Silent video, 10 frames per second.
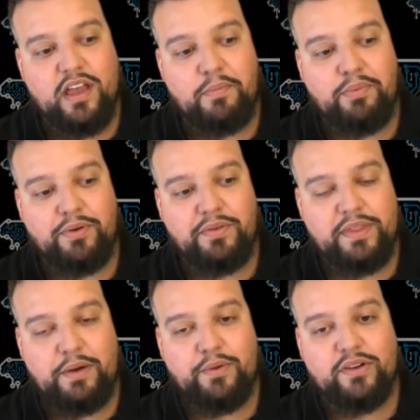couple
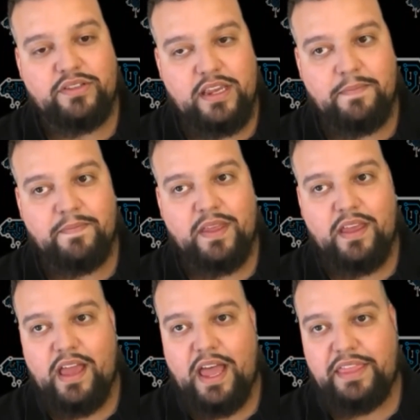that were a team,
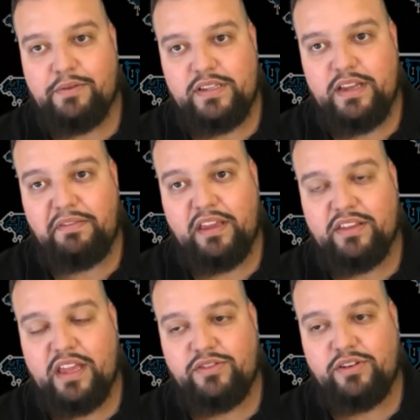I think was definitely
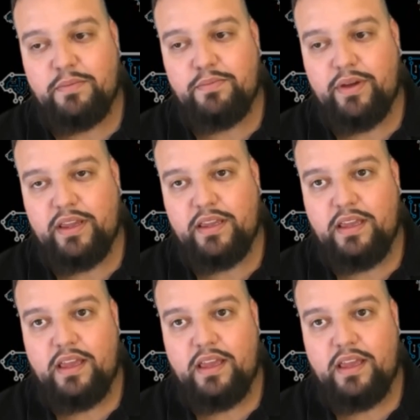a turning point.